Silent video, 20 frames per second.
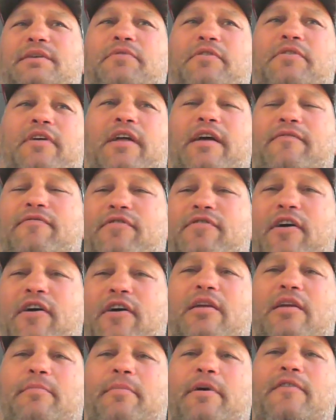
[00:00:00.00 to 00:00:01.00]
something that I
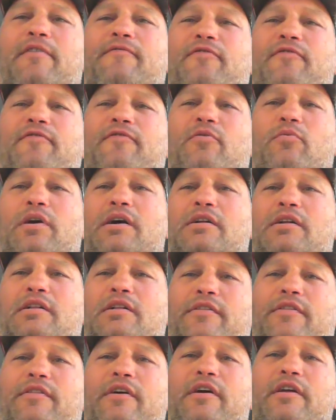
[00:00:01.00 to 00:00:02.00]
thought about for a
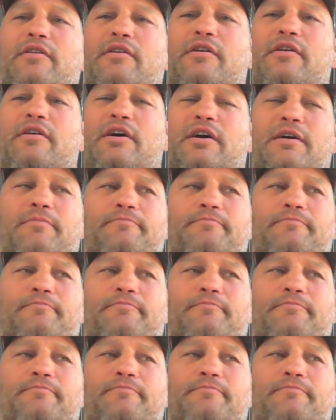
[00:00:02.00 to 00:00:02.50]
while. And then,